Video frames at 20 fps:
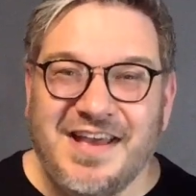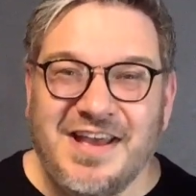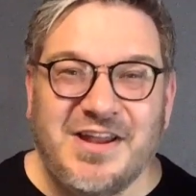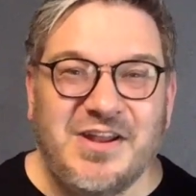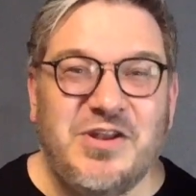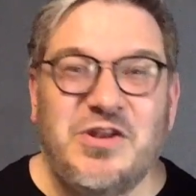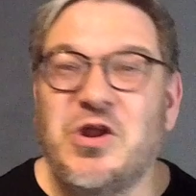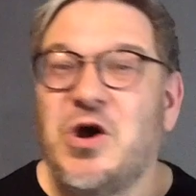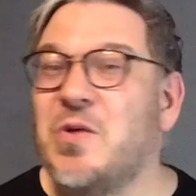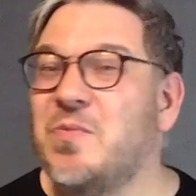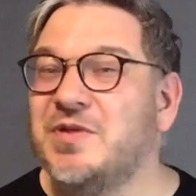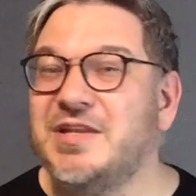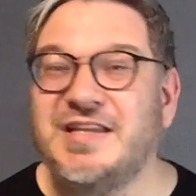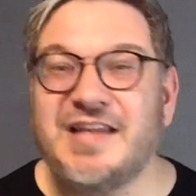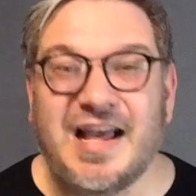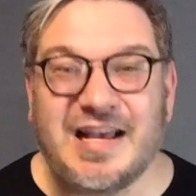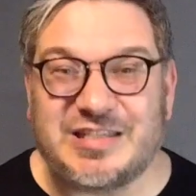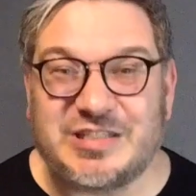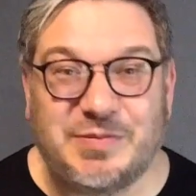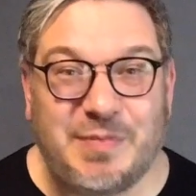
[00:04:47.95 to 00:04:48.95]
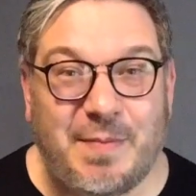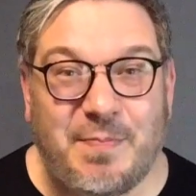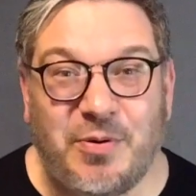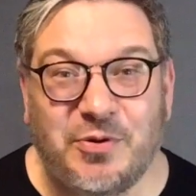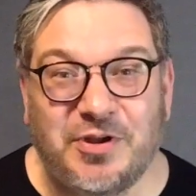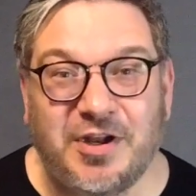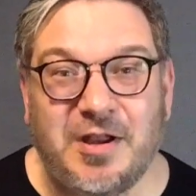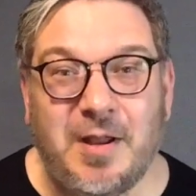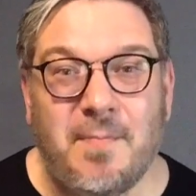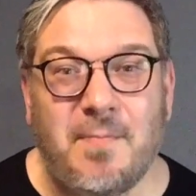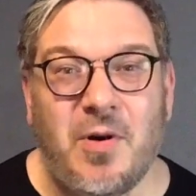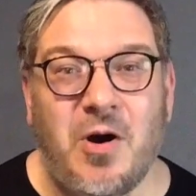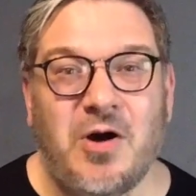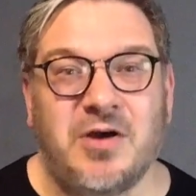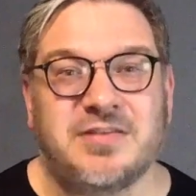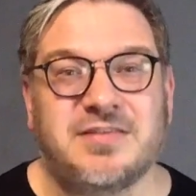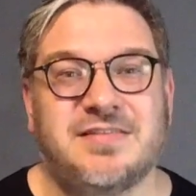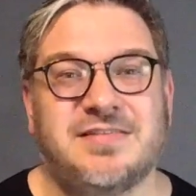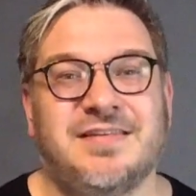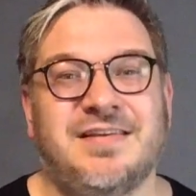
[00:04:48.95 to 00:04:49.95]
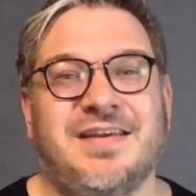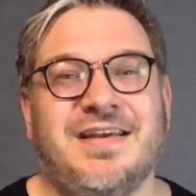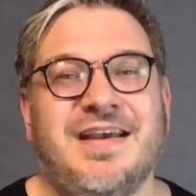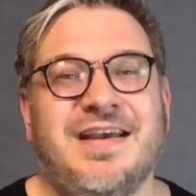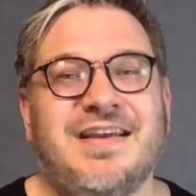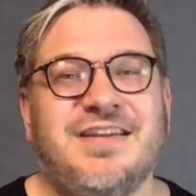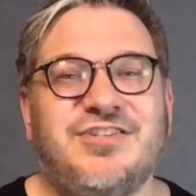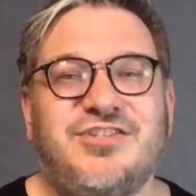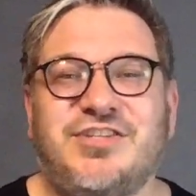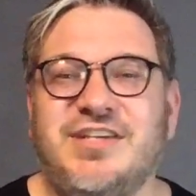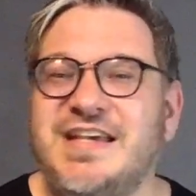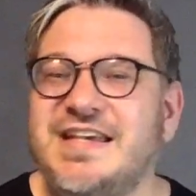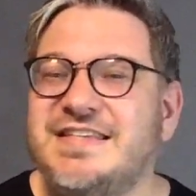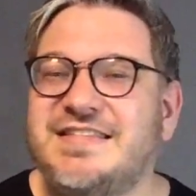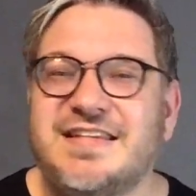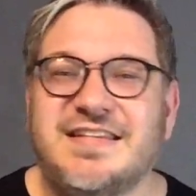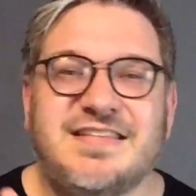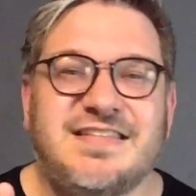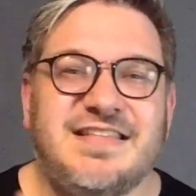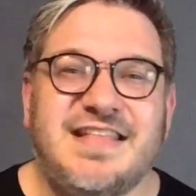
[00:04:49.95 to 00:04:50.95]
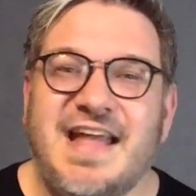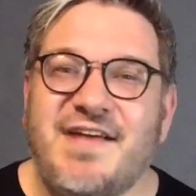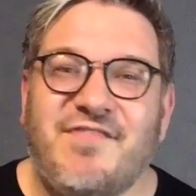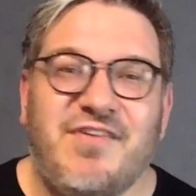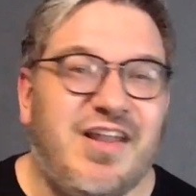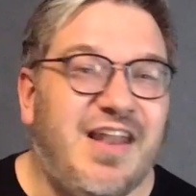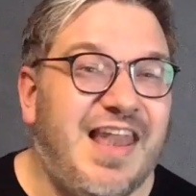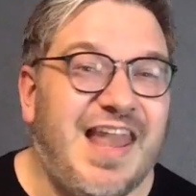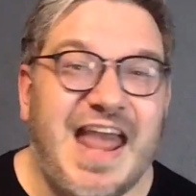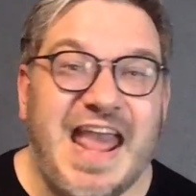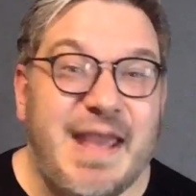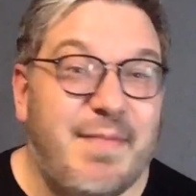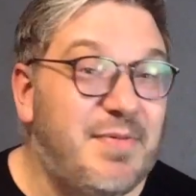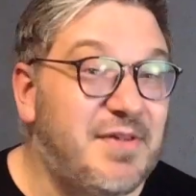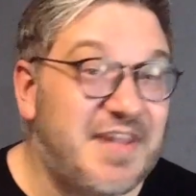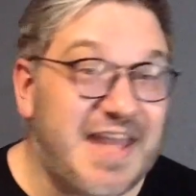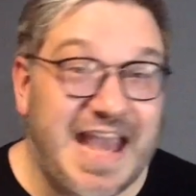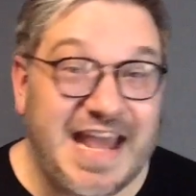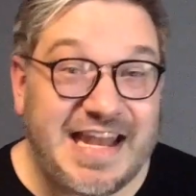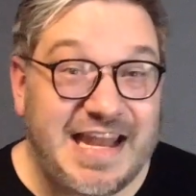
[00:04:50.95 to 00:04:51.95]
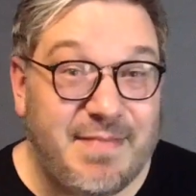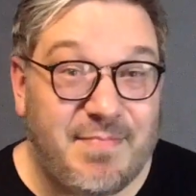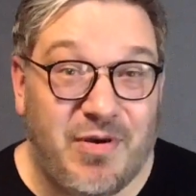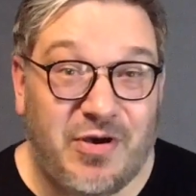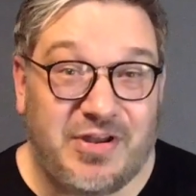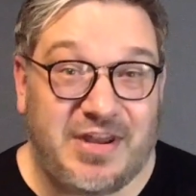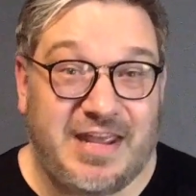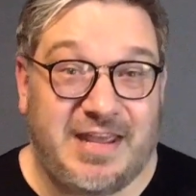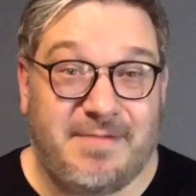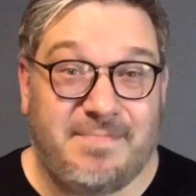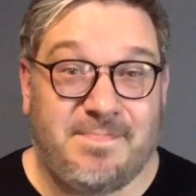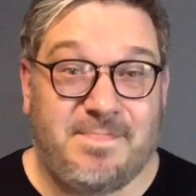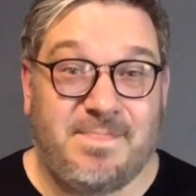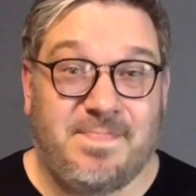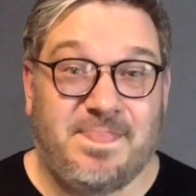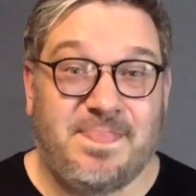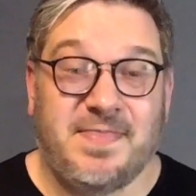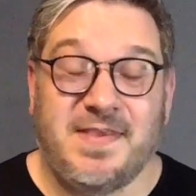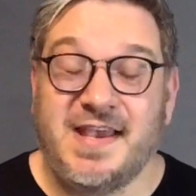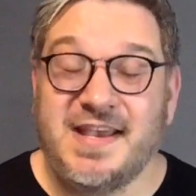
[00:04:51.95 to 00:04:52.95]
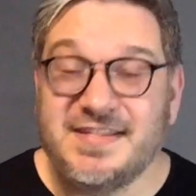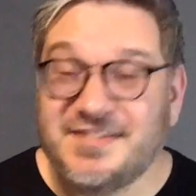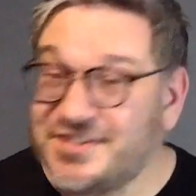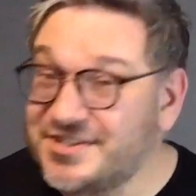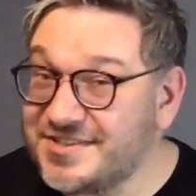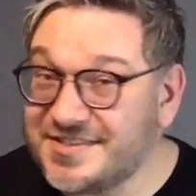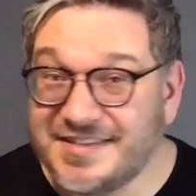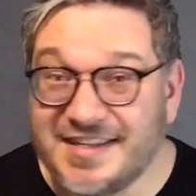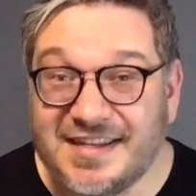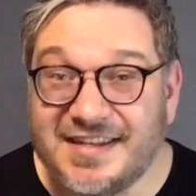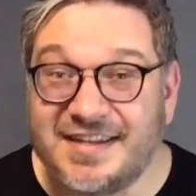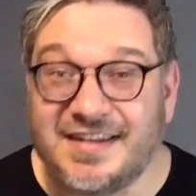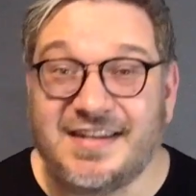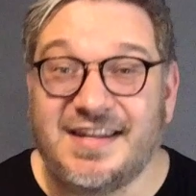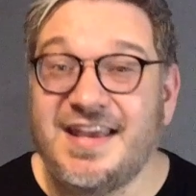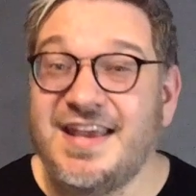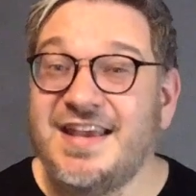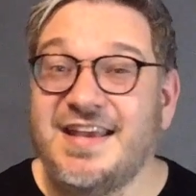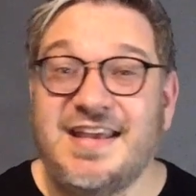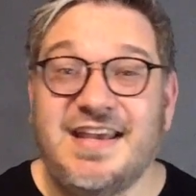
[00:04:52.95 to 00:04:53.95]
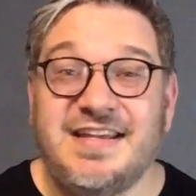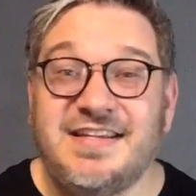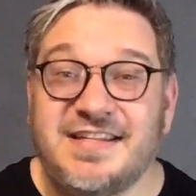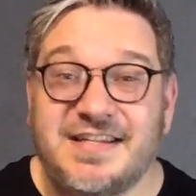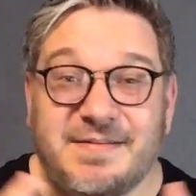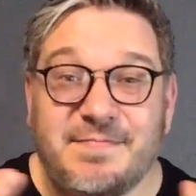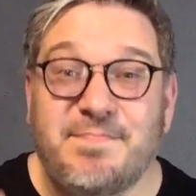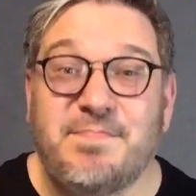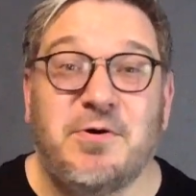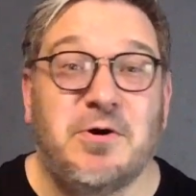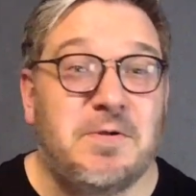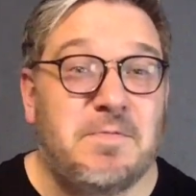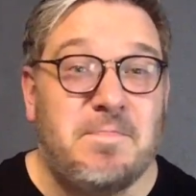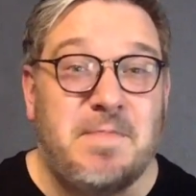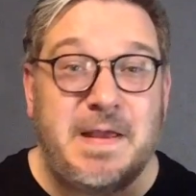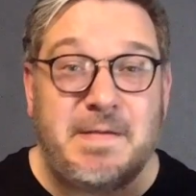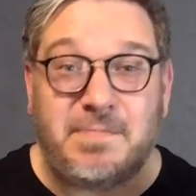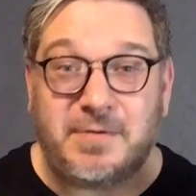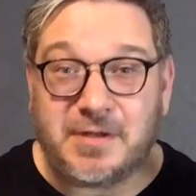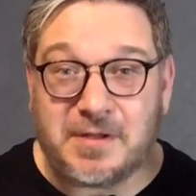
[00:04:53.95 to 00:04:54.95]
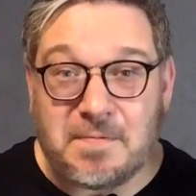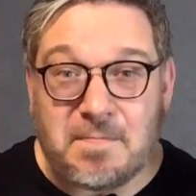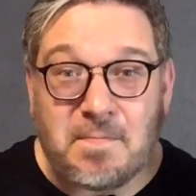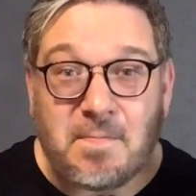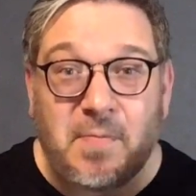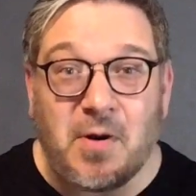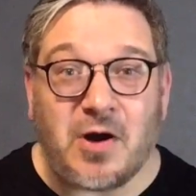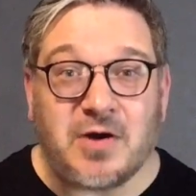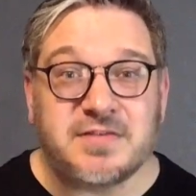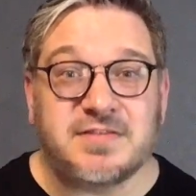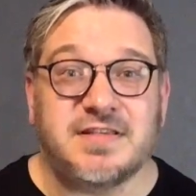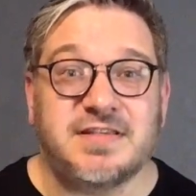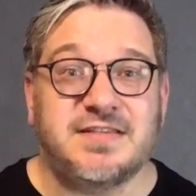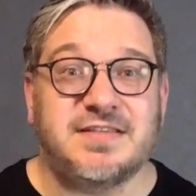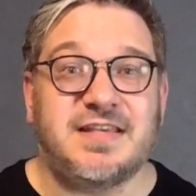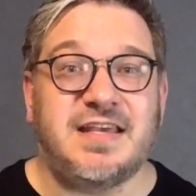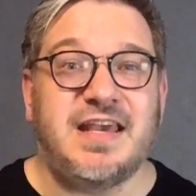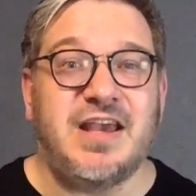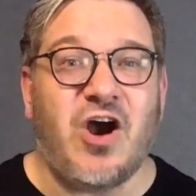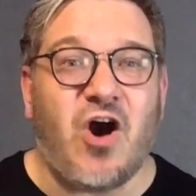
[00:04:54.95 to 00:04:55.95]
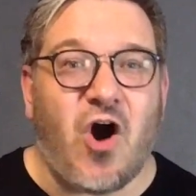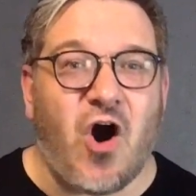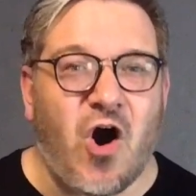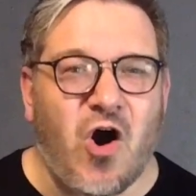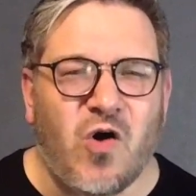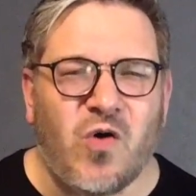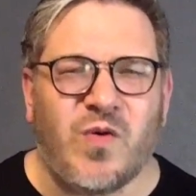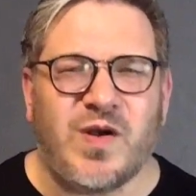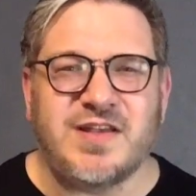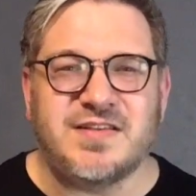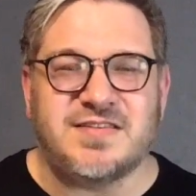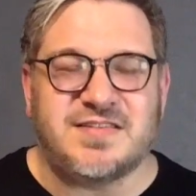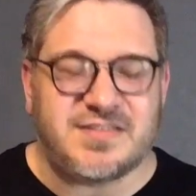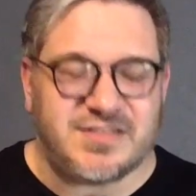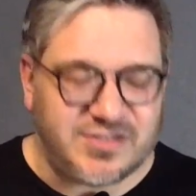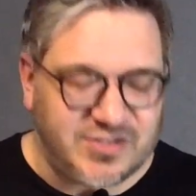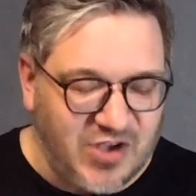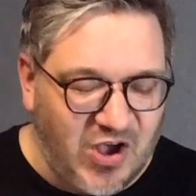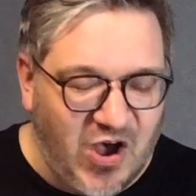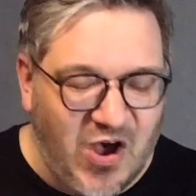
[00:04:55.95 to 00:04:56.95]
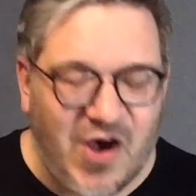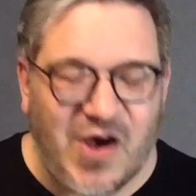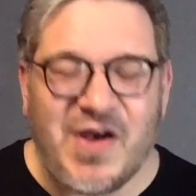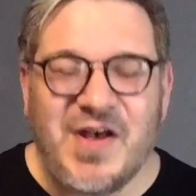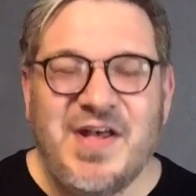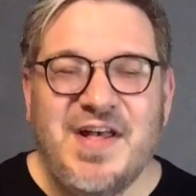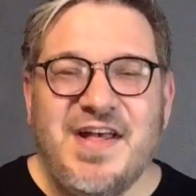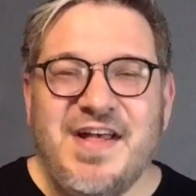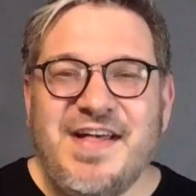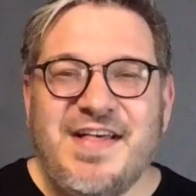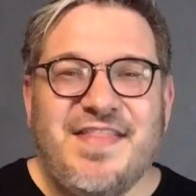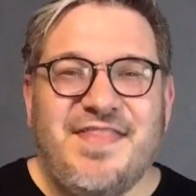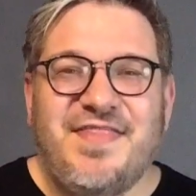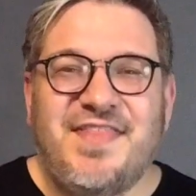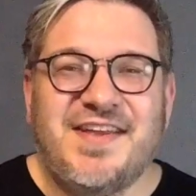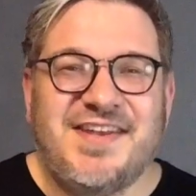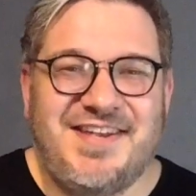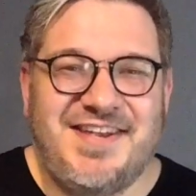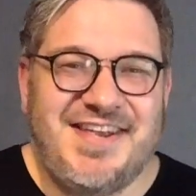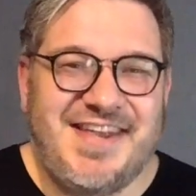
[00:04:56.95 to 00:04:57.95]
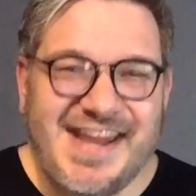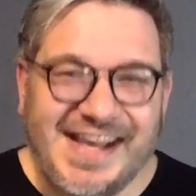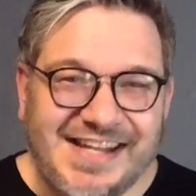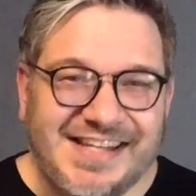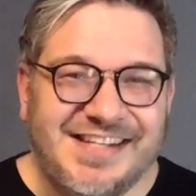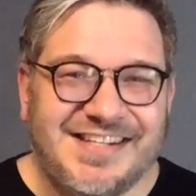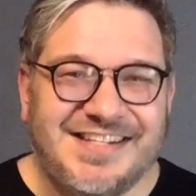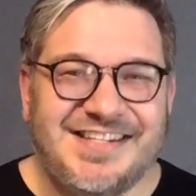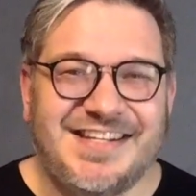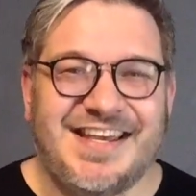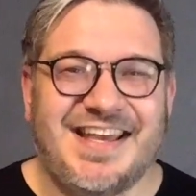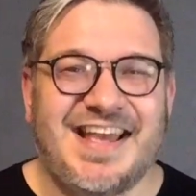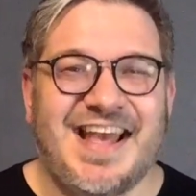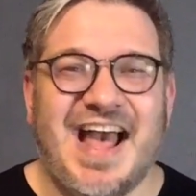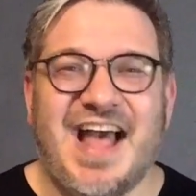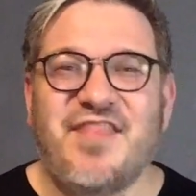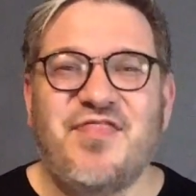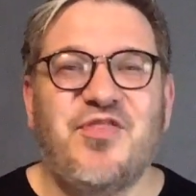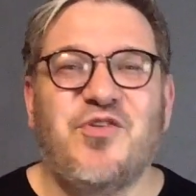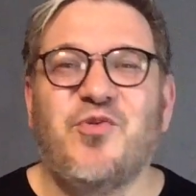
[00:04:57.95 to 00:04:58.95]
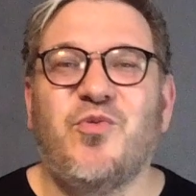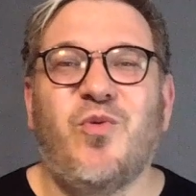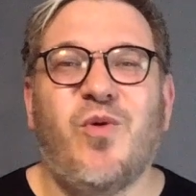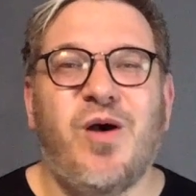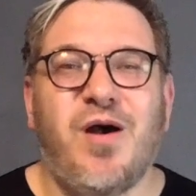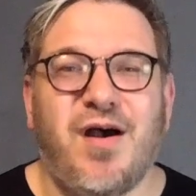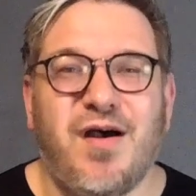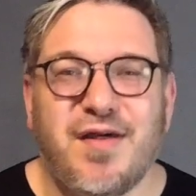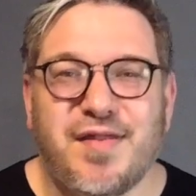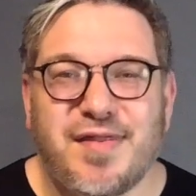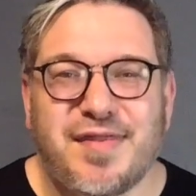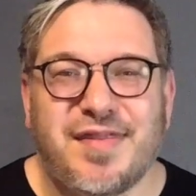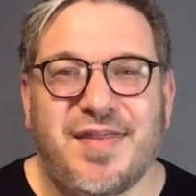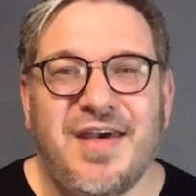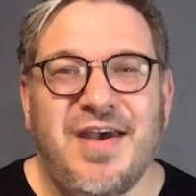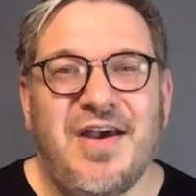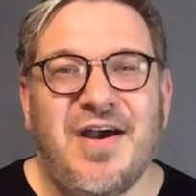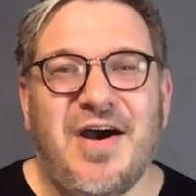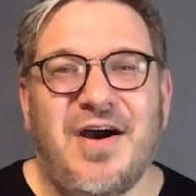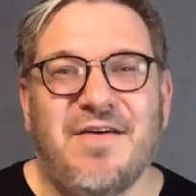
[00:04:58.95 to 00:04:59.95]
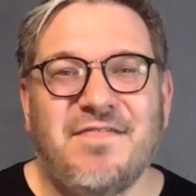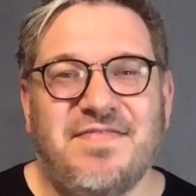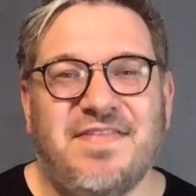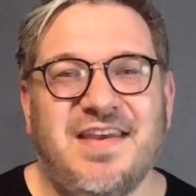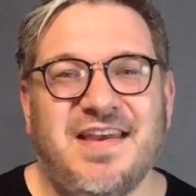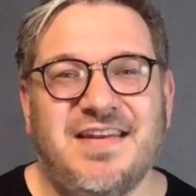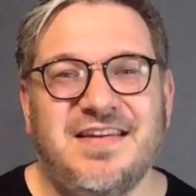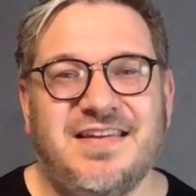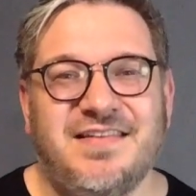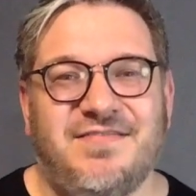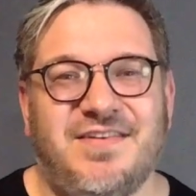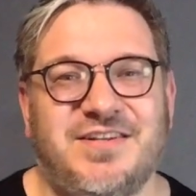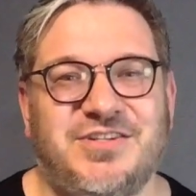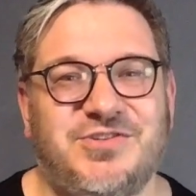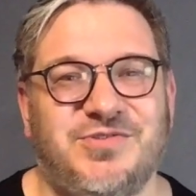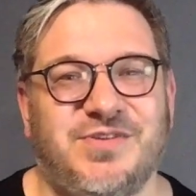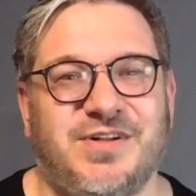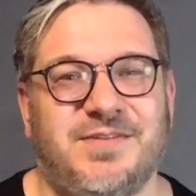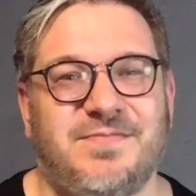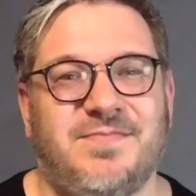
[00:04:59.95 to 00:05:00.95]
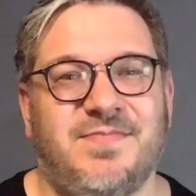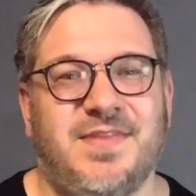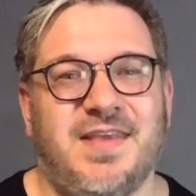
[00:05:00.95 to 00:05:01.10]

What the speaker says: Nobody likes to be put in a box. Jesus never labeled anybody. He just didn't. He didn't put people in boxes. He always saw the dignity and the worth of the individual.